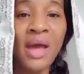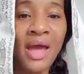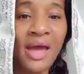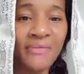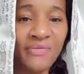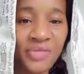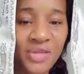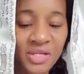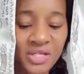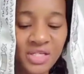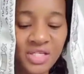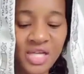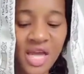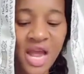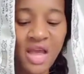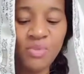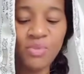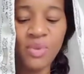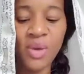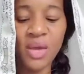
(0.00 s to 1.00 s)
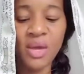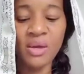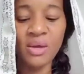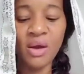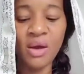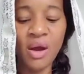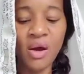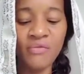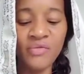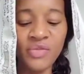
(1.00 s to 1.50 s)
at the taping
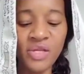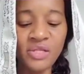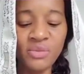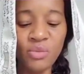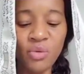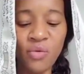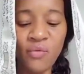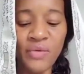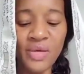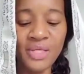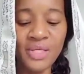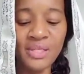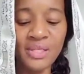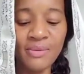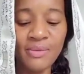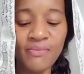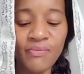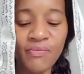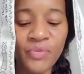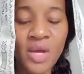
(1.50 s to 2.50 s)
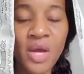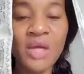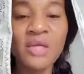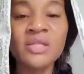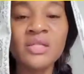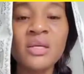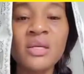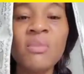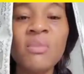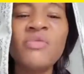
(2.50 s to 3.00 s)
of these movies.
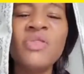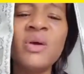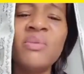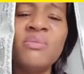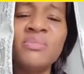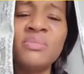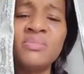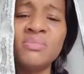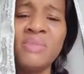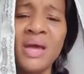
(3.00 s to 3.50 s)
Some of them